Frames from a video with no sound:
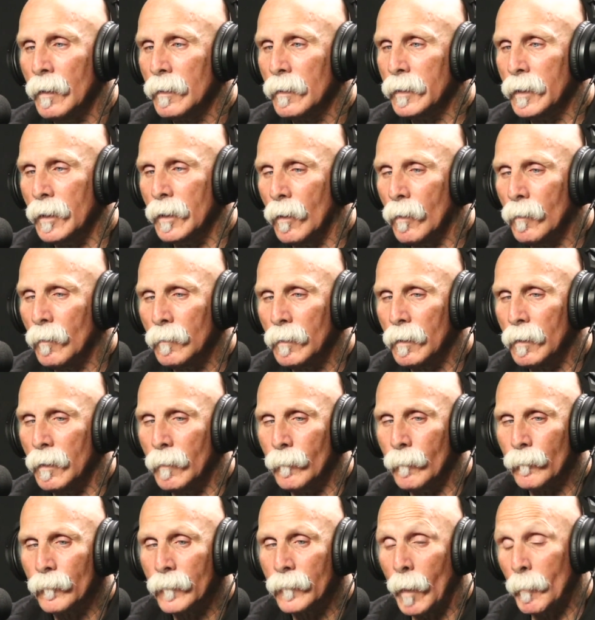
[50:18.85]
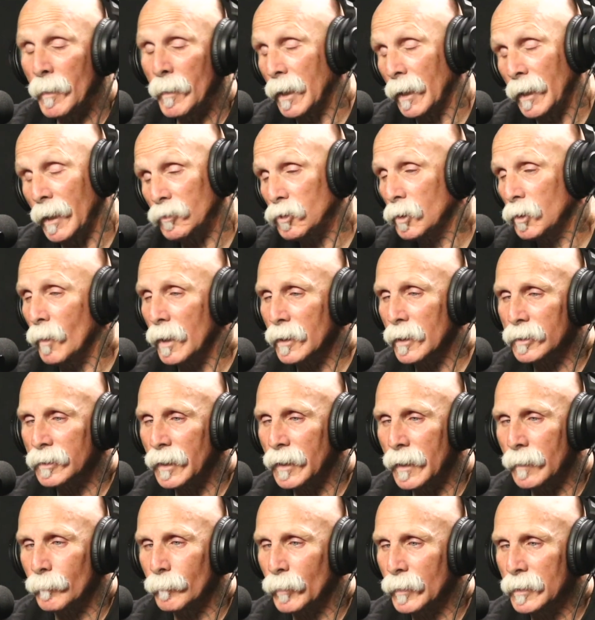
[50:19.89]
You know, I mean, unless you want to
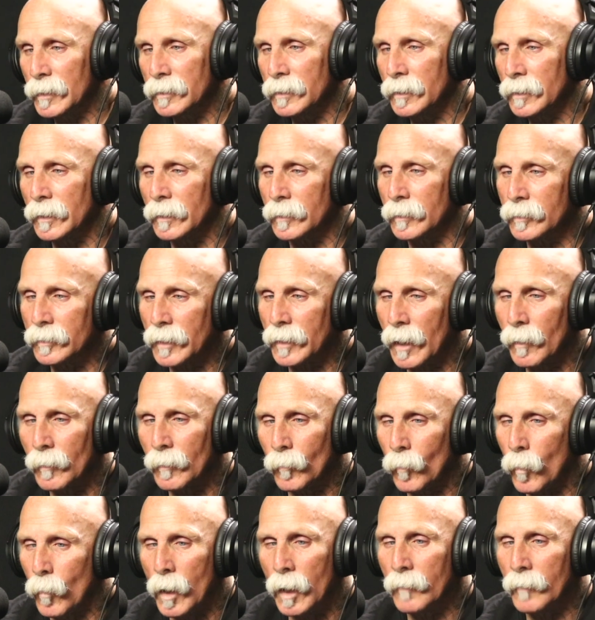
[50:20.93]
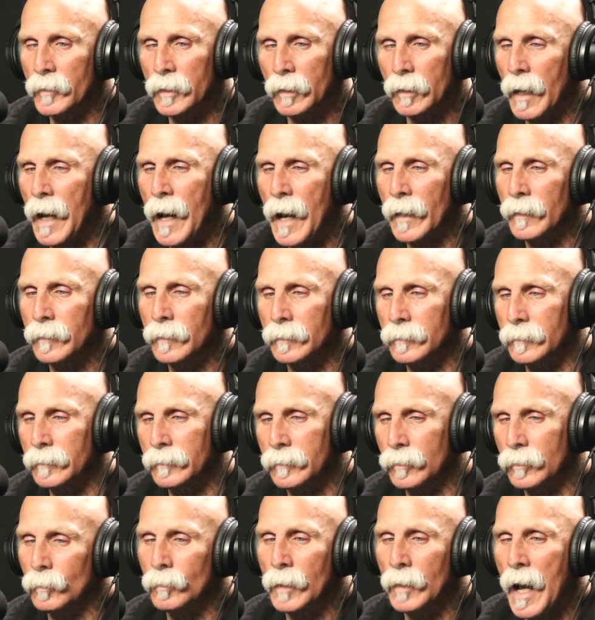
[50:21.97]
stay in prison or stay wherever you're at, then
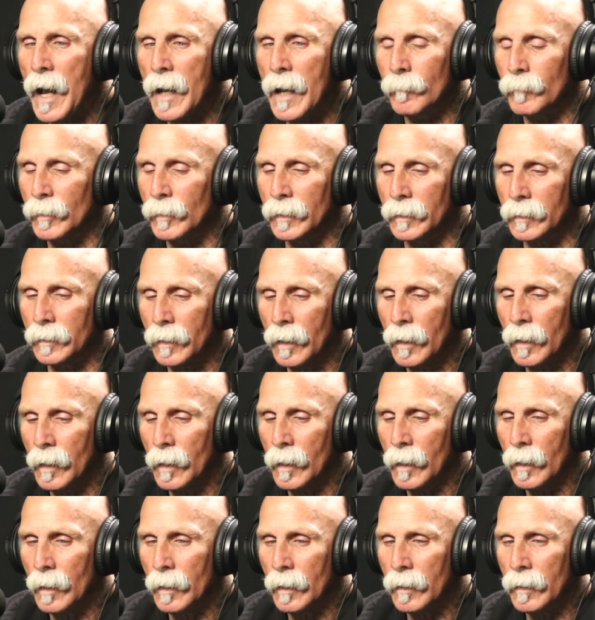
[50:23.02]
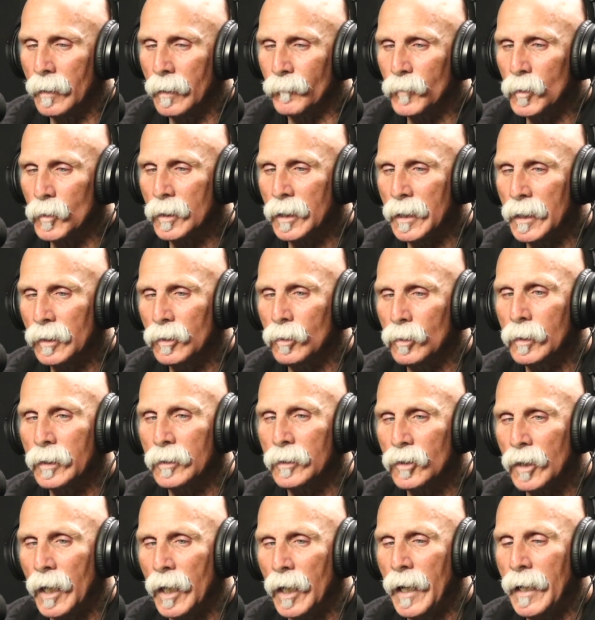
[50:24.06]
do that. But if you think you
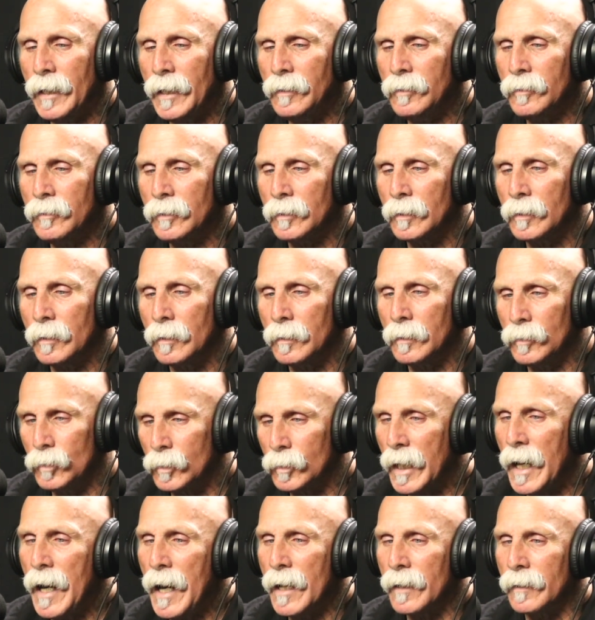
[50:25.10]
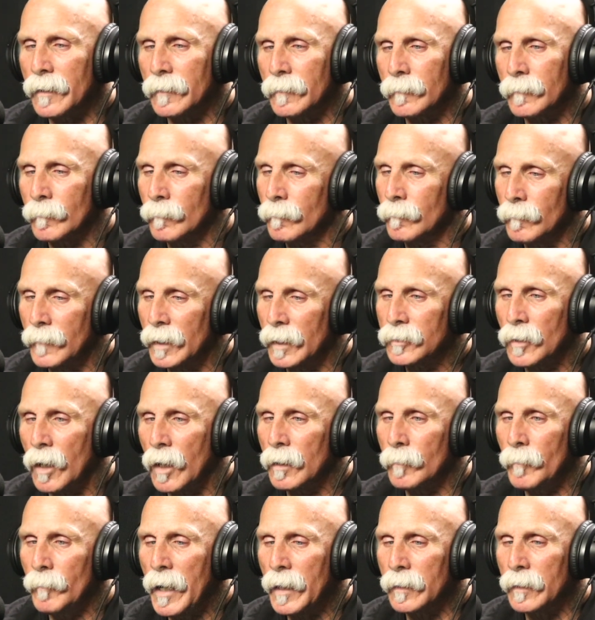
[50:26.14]
can change, you can. That's
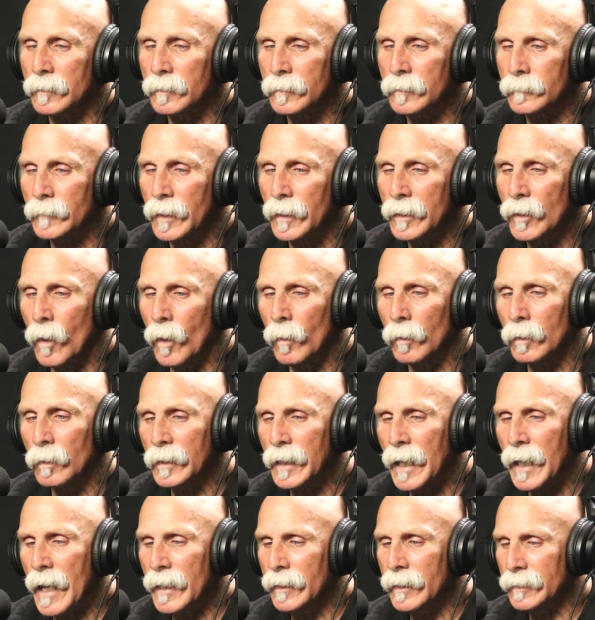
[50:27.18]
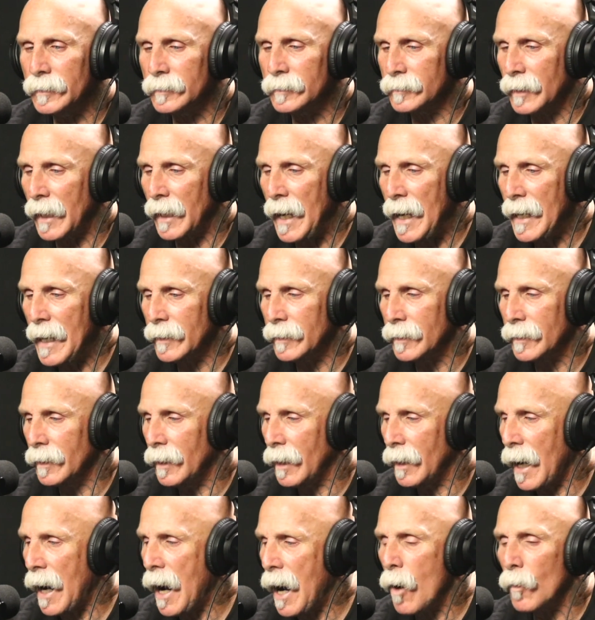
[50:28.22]
all that matters. And don't look at it as a hand
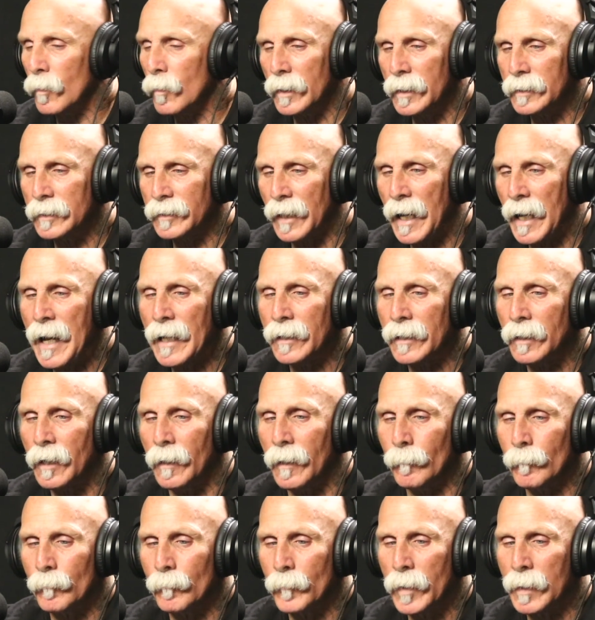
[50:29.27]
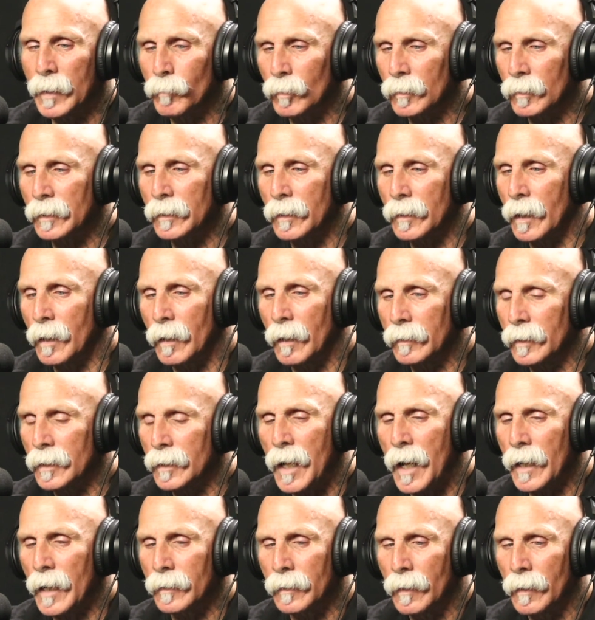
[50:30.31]
out. It's a hand up. They're
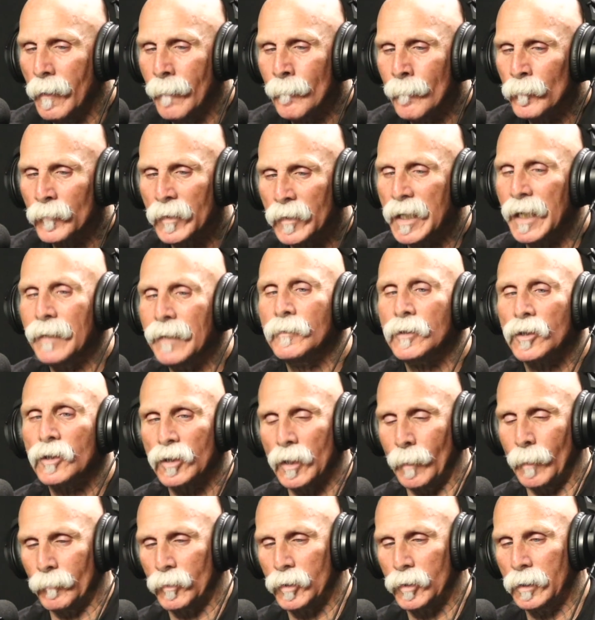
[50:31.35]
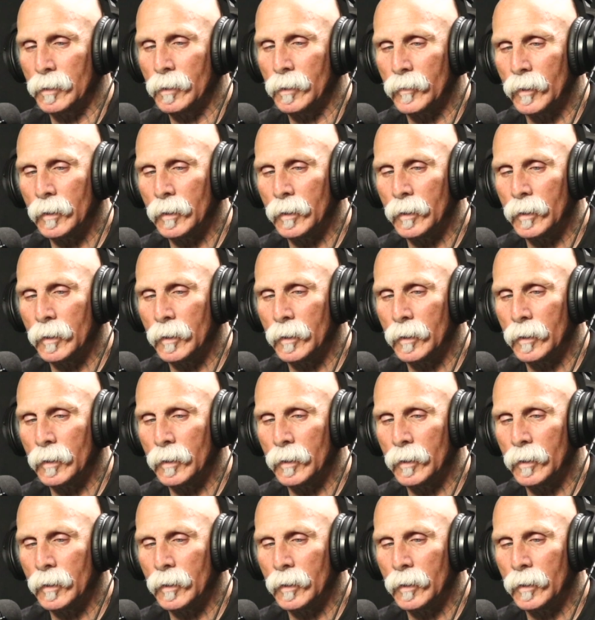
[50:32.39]
not giving something to you.